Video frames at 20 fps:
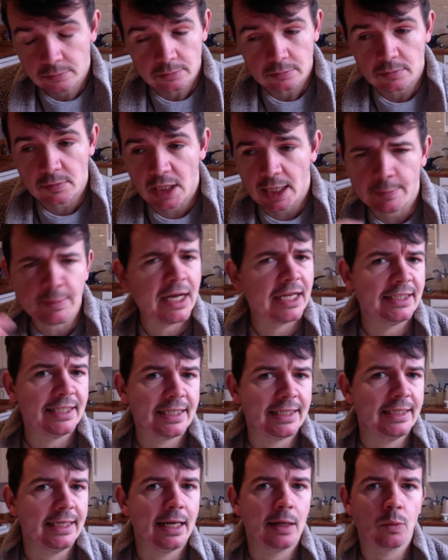and you
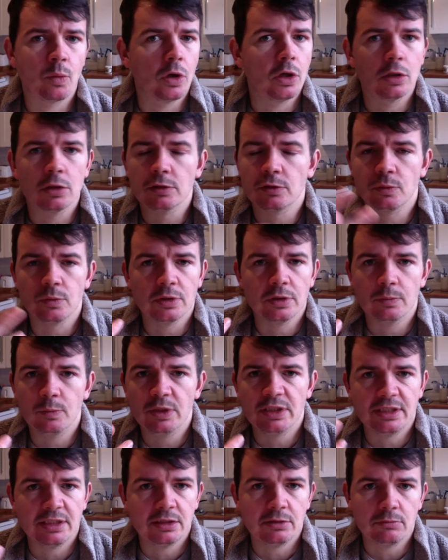can get ones
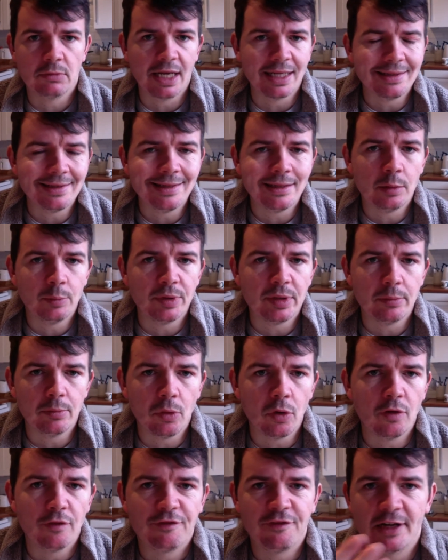which is a little bit
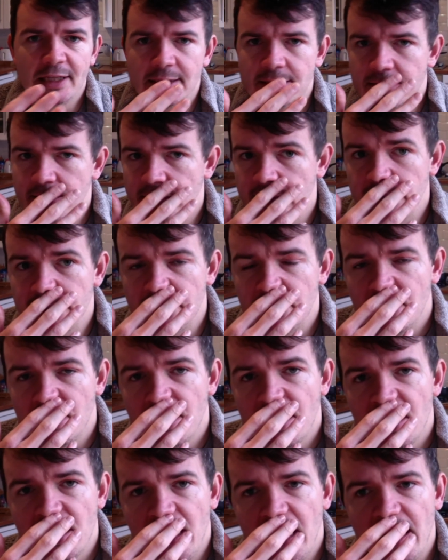more fancy,
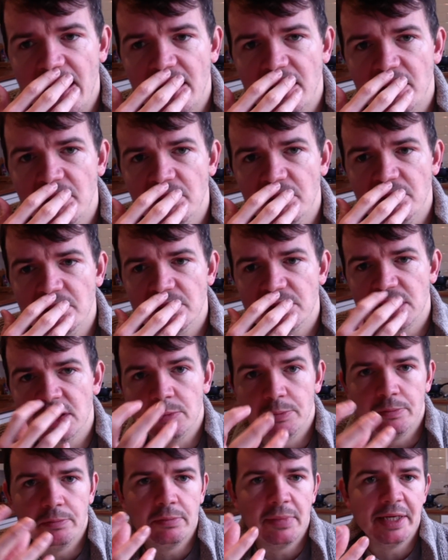to
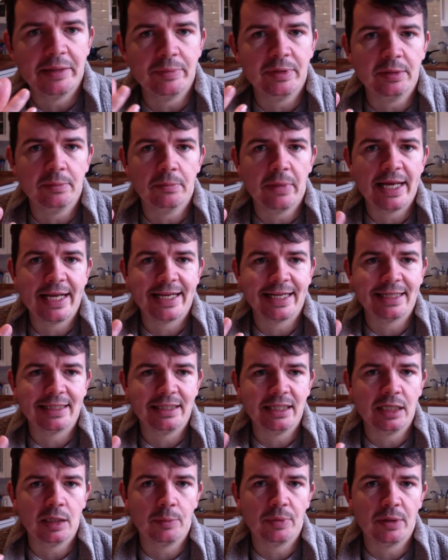maybe make it a
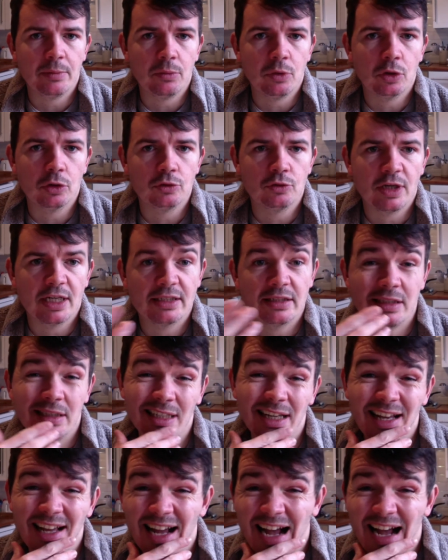little bit more dressy.